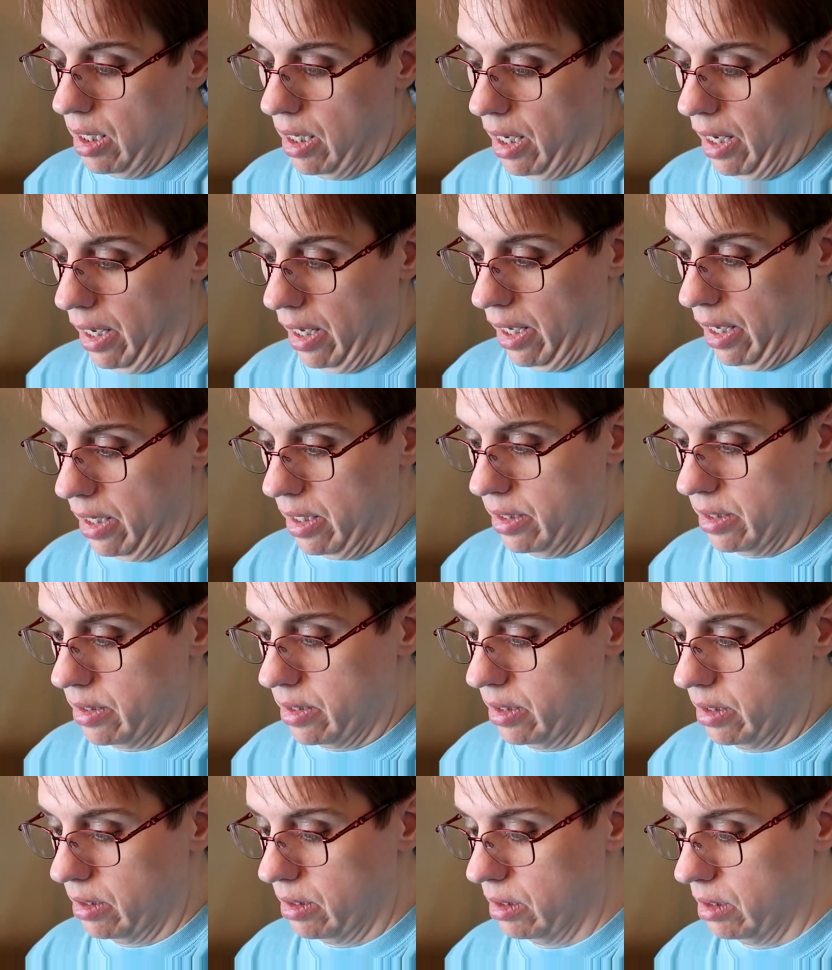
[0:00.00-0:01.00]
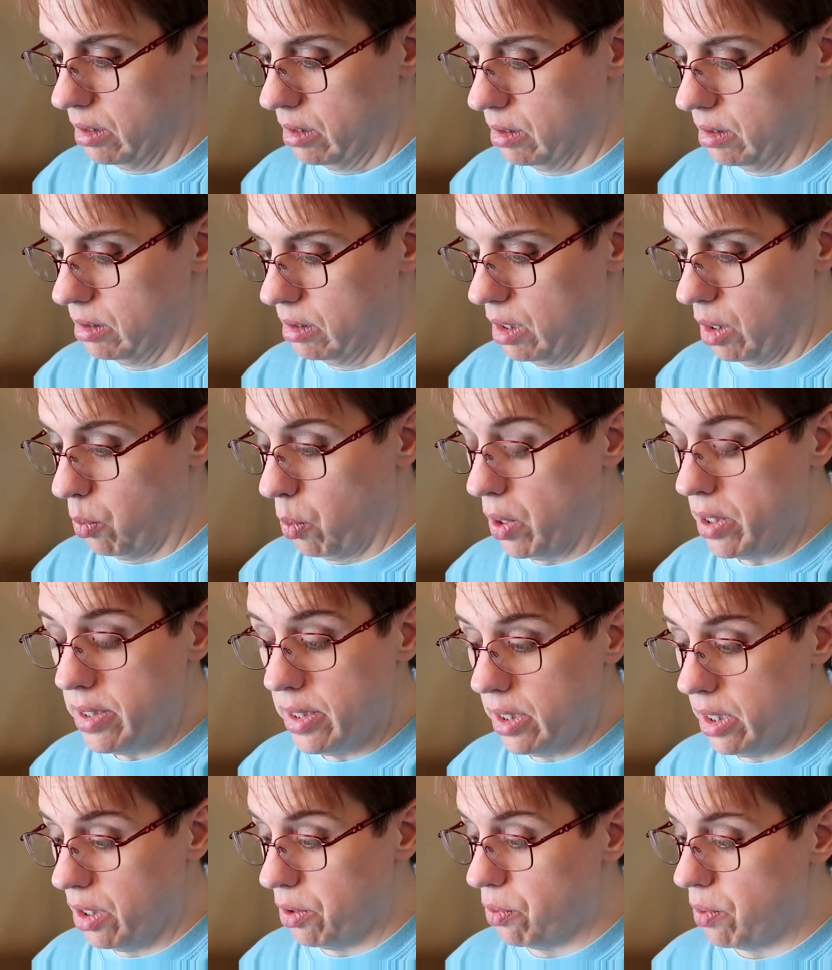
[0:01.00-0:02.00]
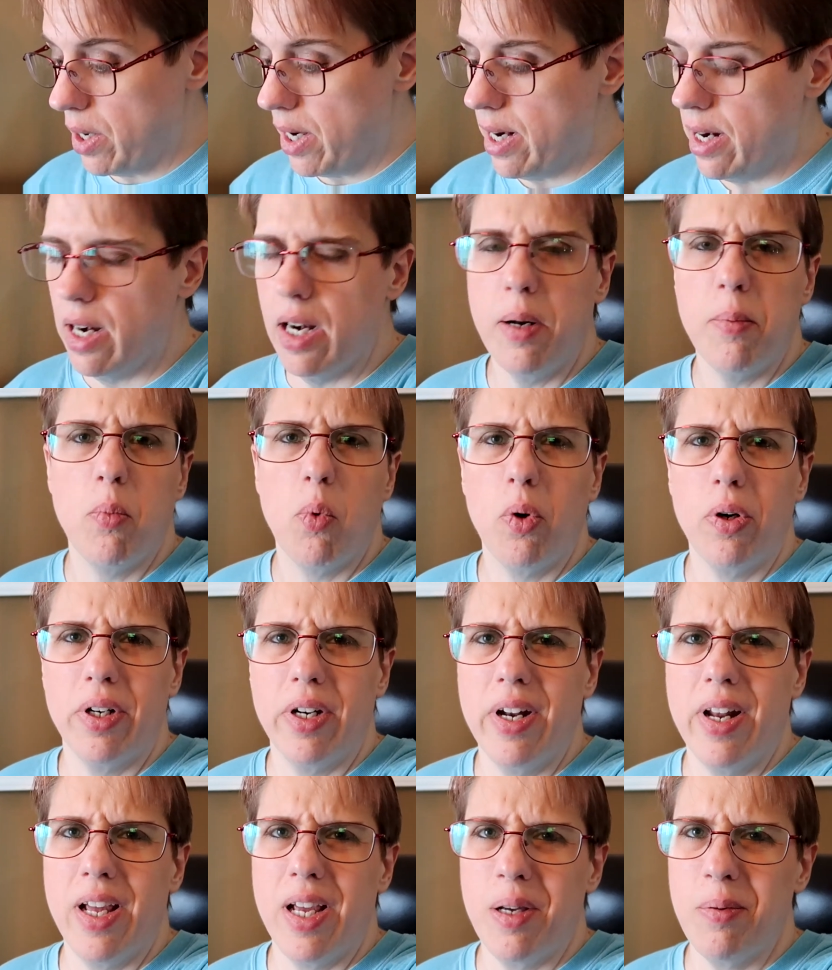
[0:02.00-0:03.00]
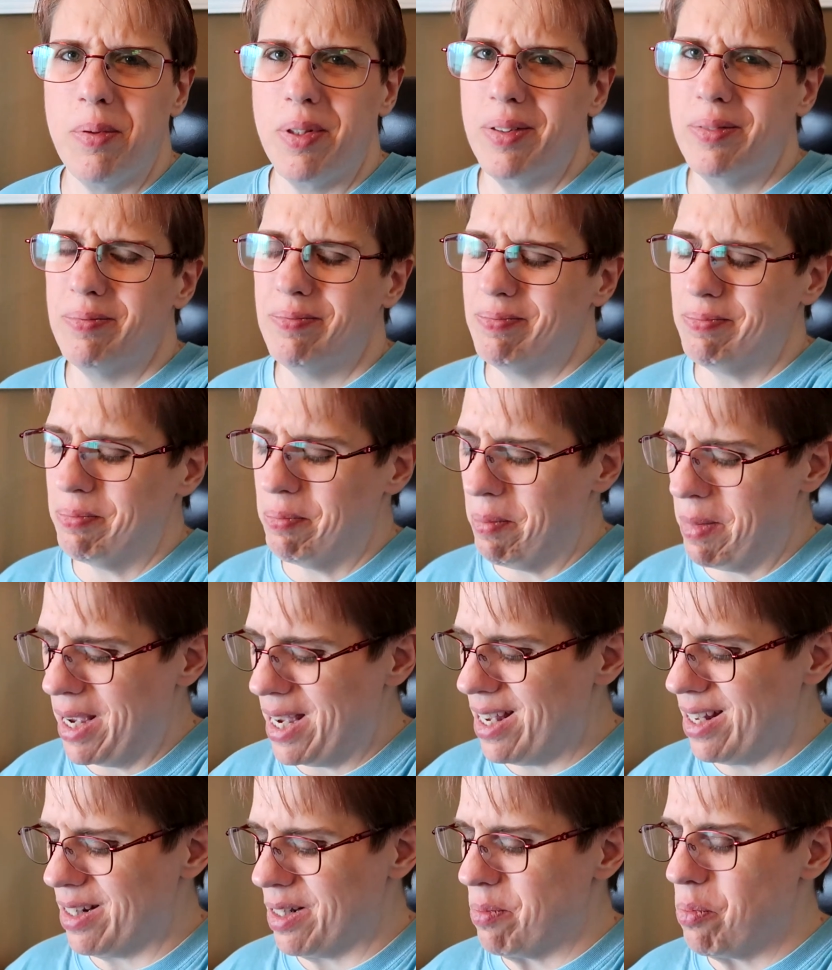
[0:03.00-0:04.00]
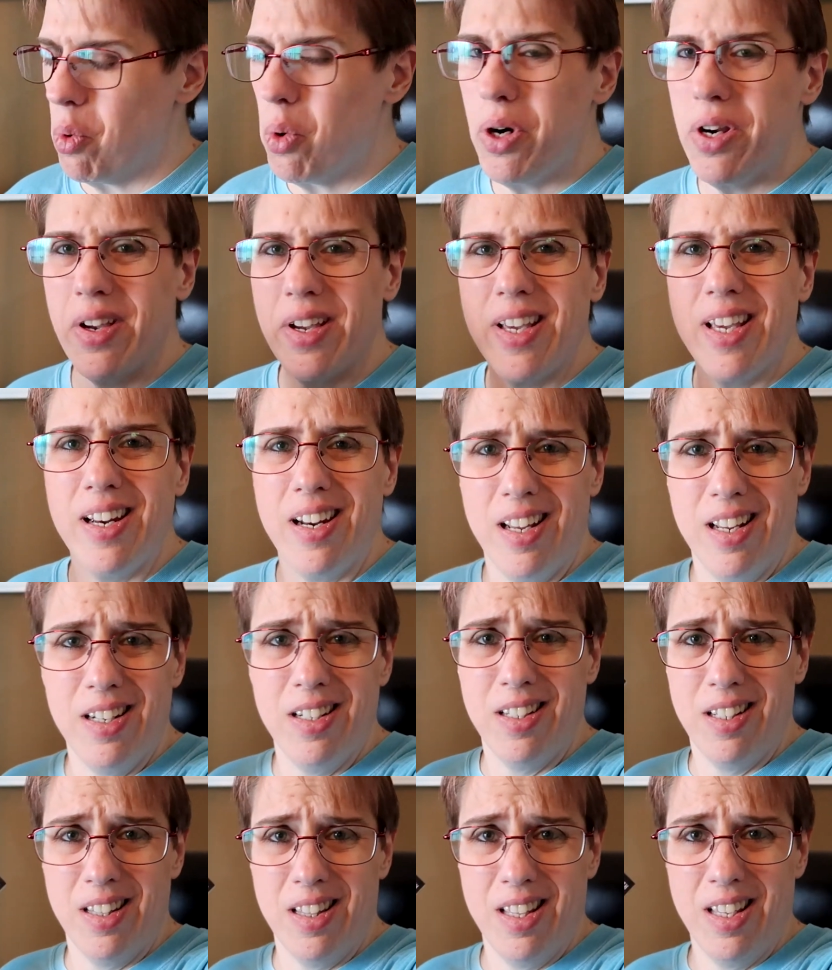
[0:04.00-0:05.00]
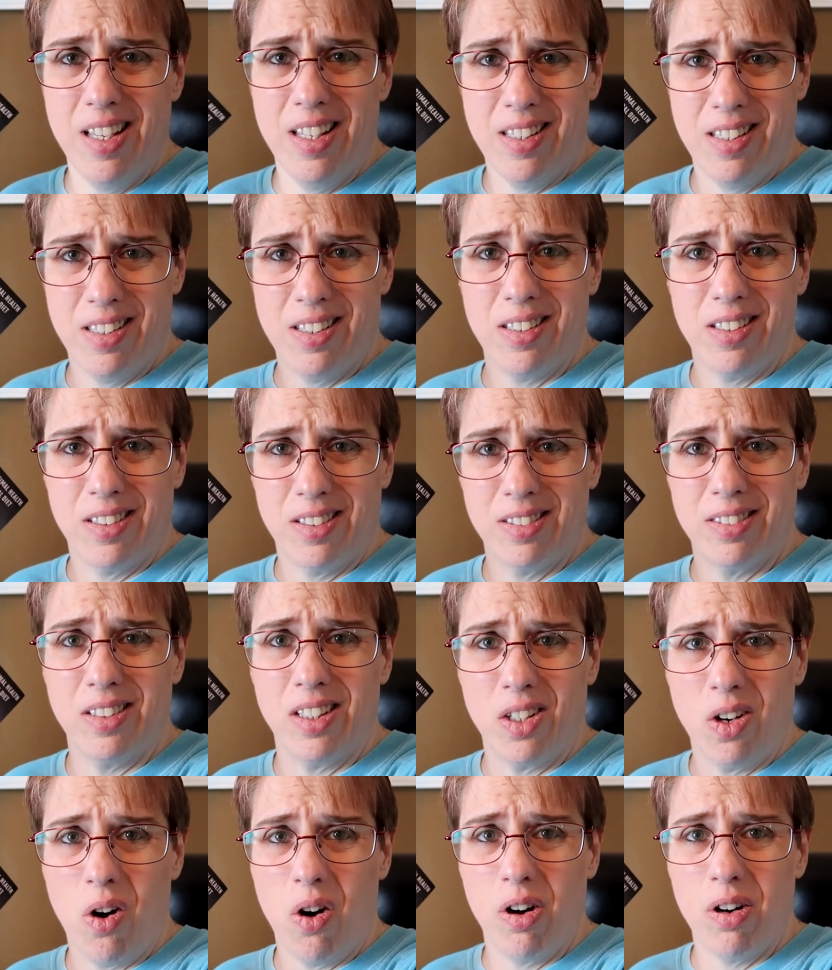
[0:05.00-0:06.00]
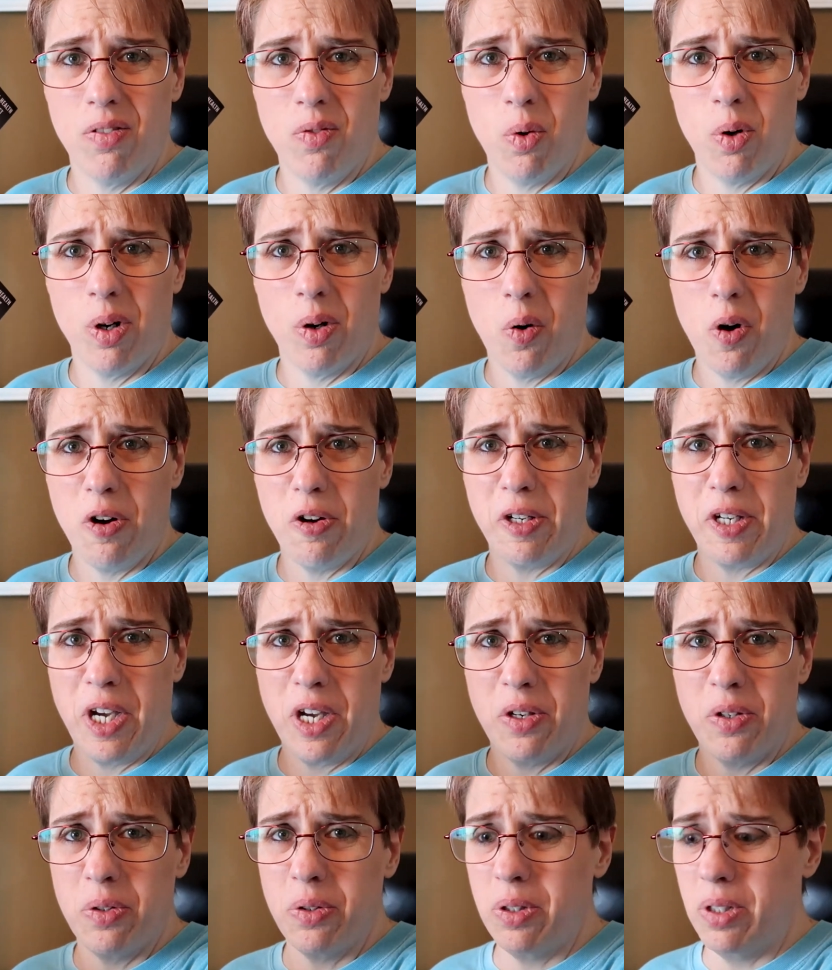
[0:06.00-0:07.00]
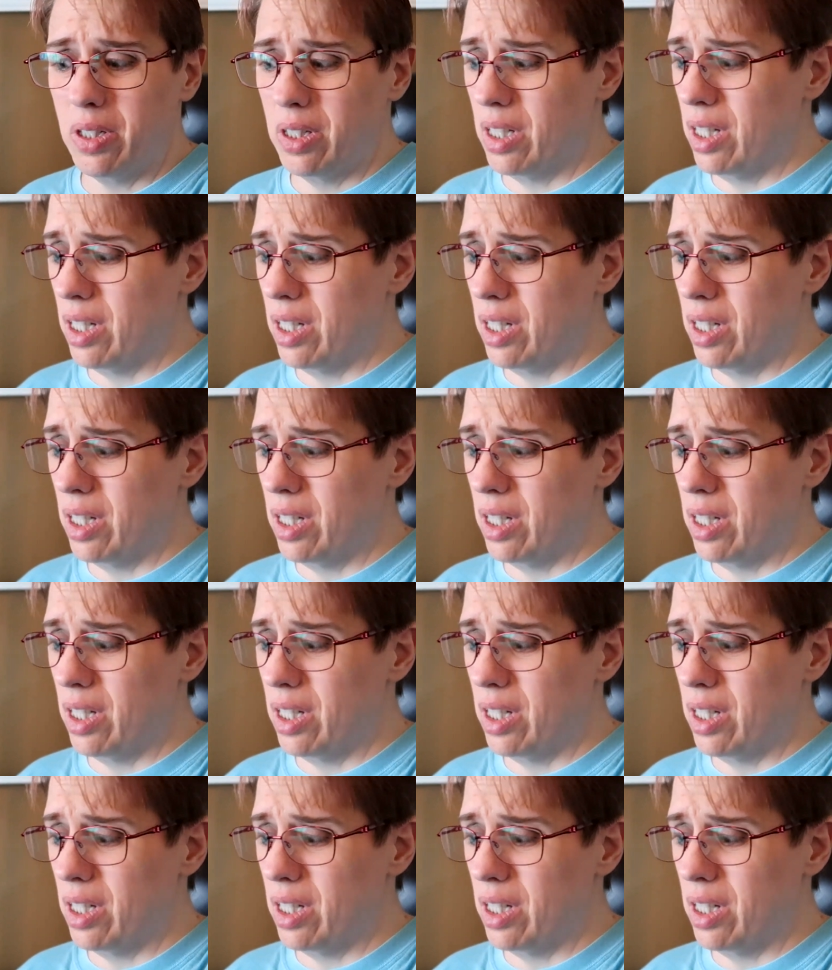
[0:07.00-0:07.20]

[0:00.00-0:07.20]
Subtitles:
and I wasn't going to read anymore today, but man, the more you get into this, the carnivore code,